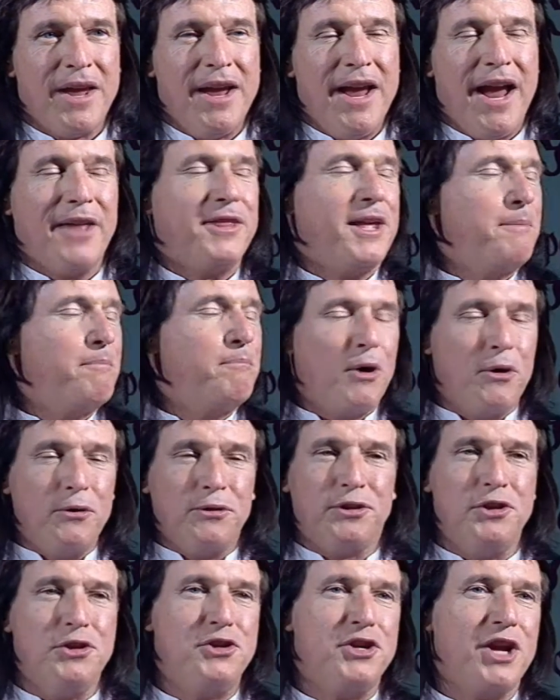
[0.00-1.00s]
And they
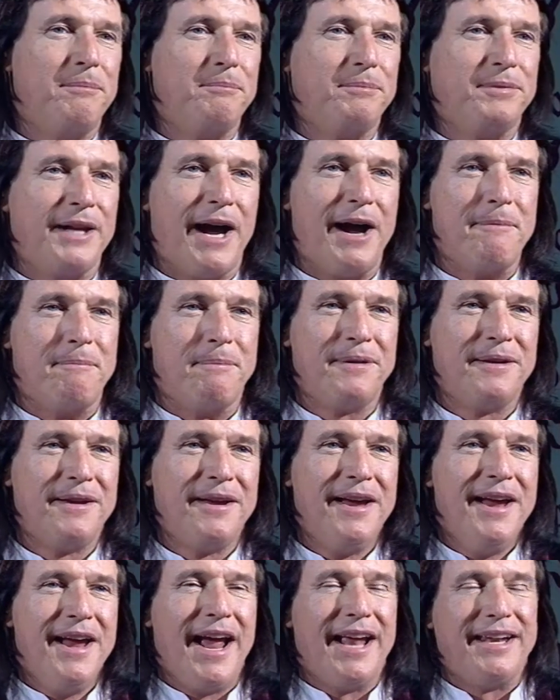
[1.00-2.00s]
both jumped up,
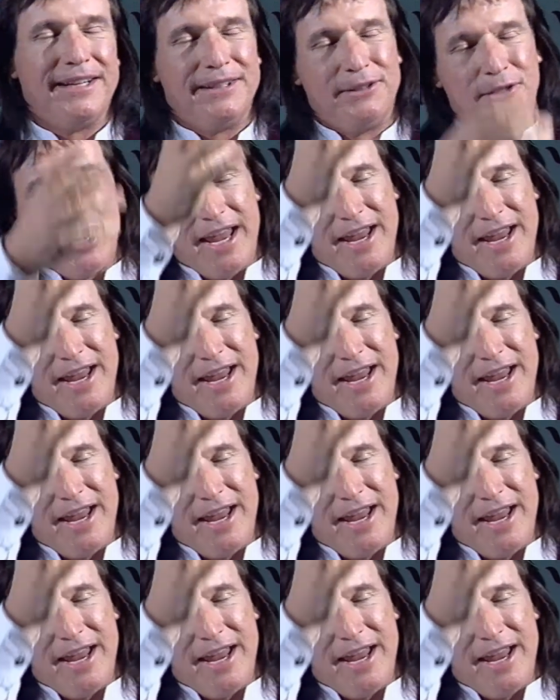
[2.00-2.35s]
and the